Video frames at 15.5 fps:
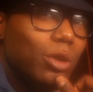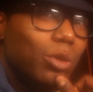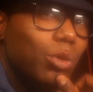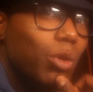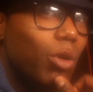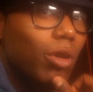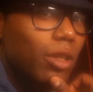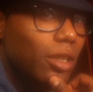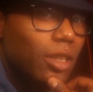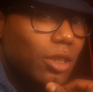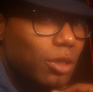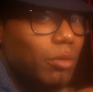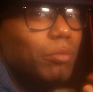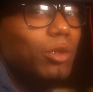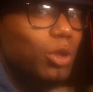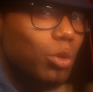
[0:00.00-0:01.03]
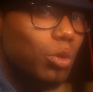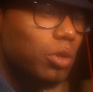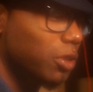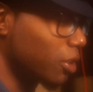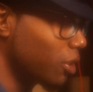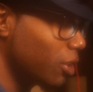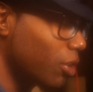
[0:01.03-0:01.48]
through all of this. I'm
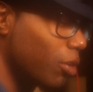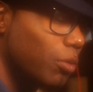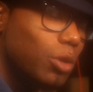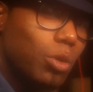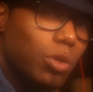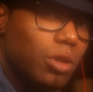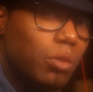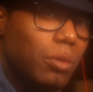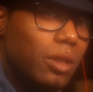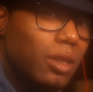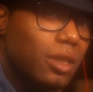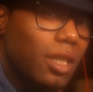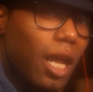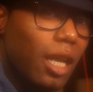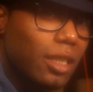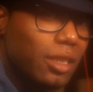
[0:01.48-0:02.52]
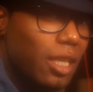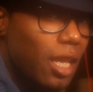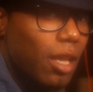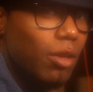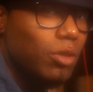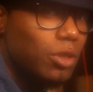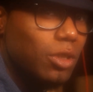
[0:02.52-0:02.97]
used to be stock
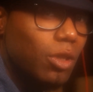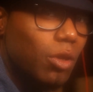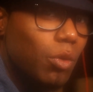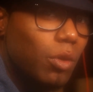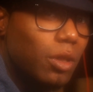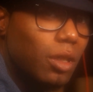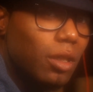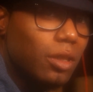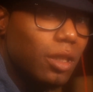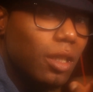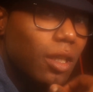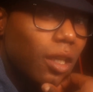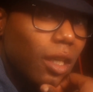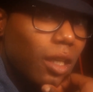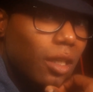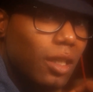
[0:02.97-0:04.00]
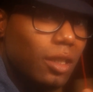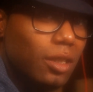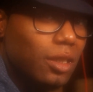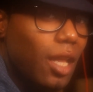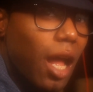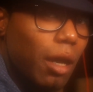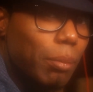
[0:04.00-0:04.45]
sounds, in the
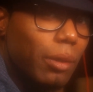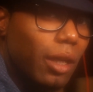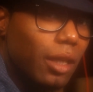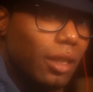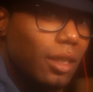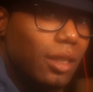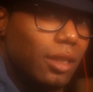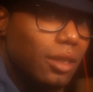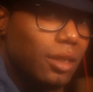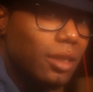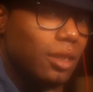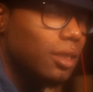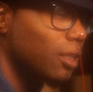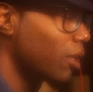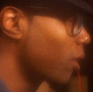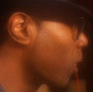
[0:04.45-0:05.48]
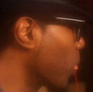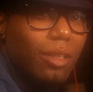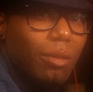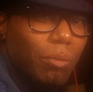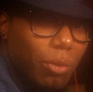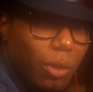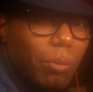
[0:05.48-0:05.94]
stock plugins.
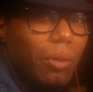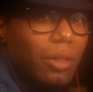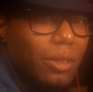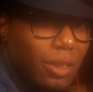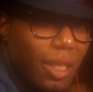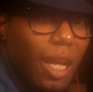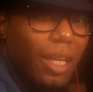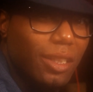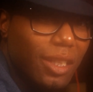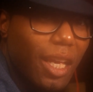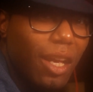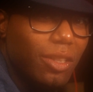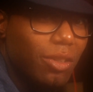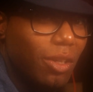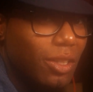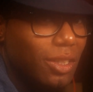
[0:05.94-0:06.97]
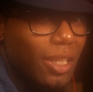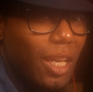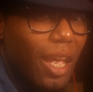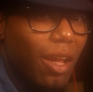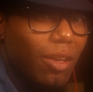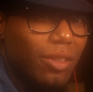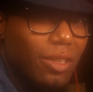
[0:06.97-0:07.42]
Pretty much stock sounds are the
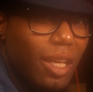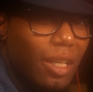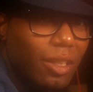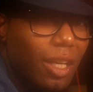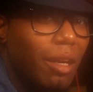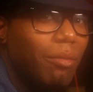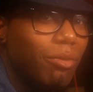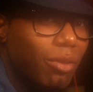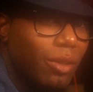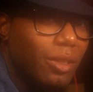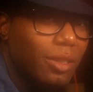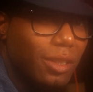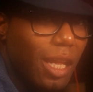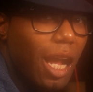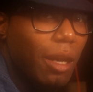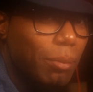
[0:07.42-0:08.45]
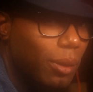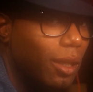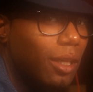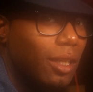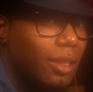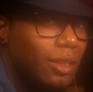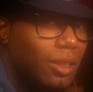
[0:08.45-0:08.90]
sounds that come from the stock
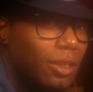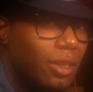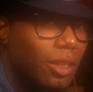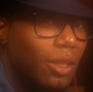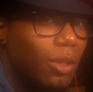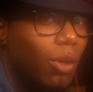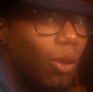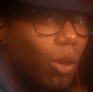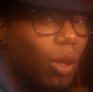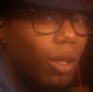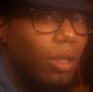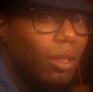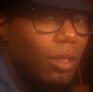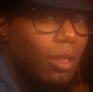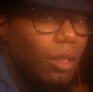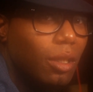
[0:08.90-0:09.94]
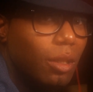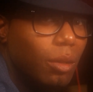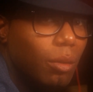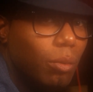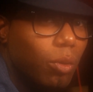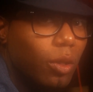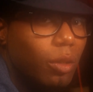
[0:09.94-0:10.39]
plugins in your door.
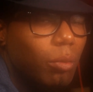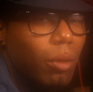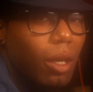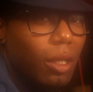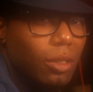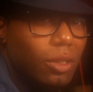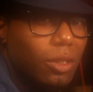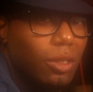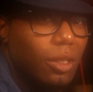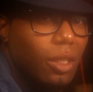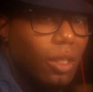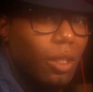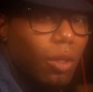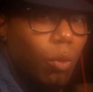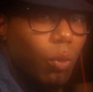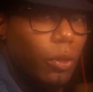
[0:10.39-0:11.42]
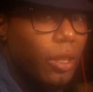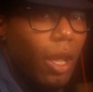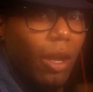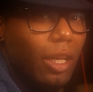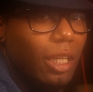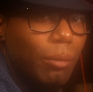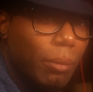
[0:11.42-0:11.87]
Pretty much.
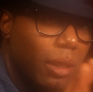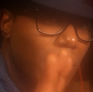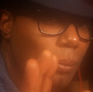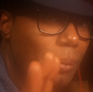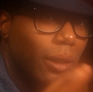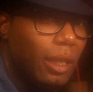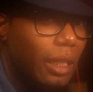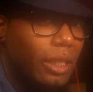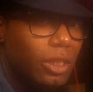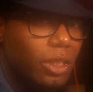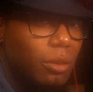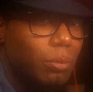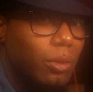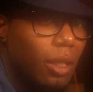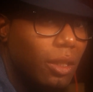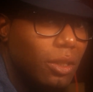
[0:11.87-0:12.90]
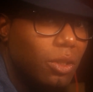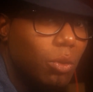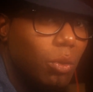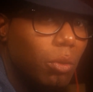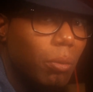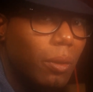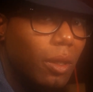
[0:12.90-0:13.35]
Without any manipulation done to
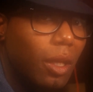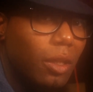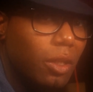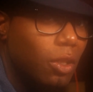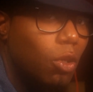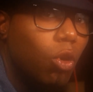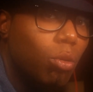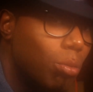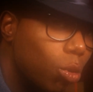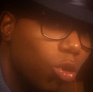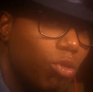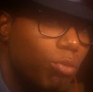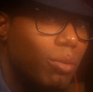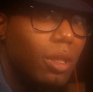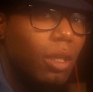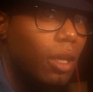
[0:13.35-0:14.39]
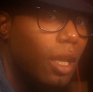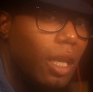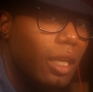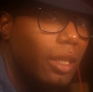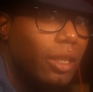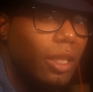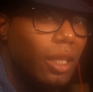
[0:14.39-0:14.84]
them. Nothing, no movement or
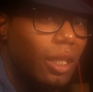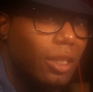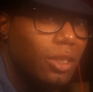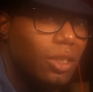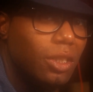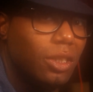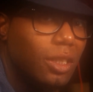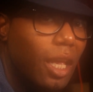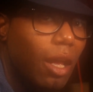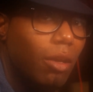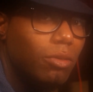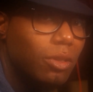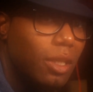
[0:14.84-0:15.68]
anything. It just sounds